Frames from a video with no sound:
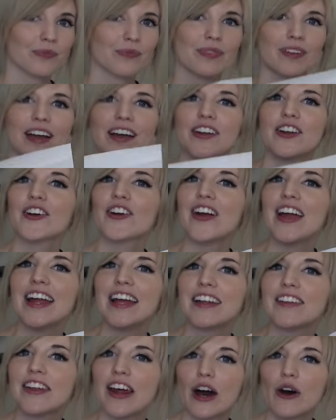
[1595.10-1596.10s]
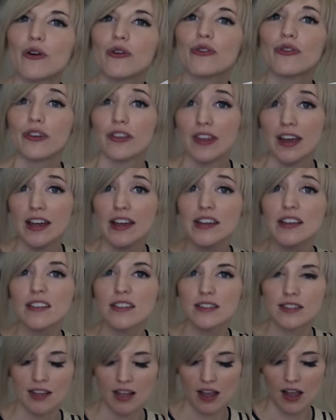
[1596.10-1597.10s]
handout for this.
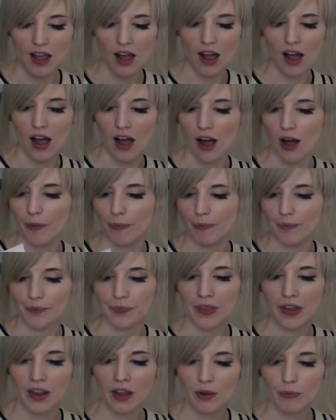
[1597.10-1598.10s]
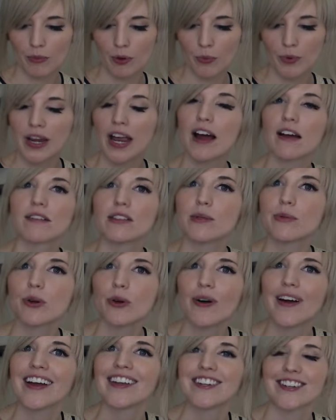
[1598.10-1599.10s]
But we have some
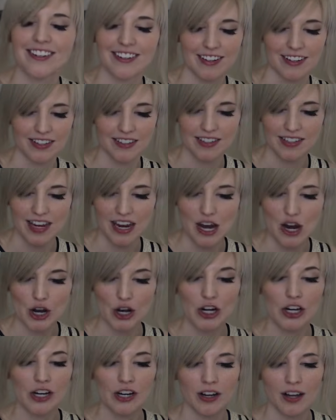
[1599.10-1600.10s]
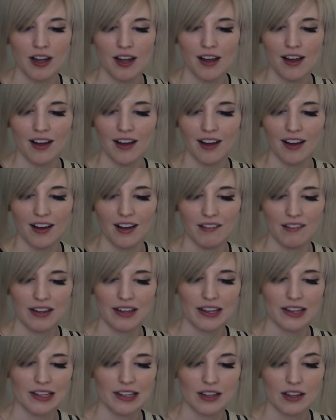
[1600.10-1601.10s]
questions here.
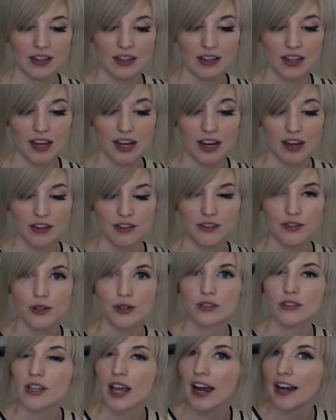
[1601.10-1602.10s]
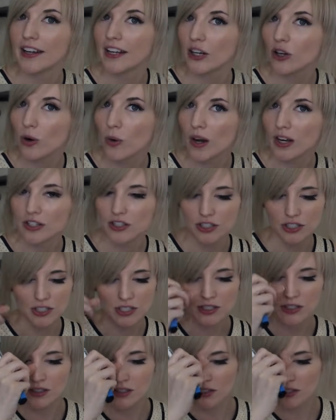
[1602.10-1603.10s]
And those guiding
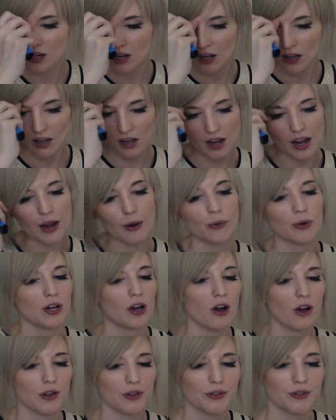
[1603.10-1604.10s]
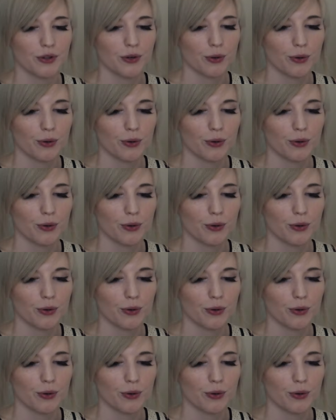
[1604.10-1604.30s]
questions I would also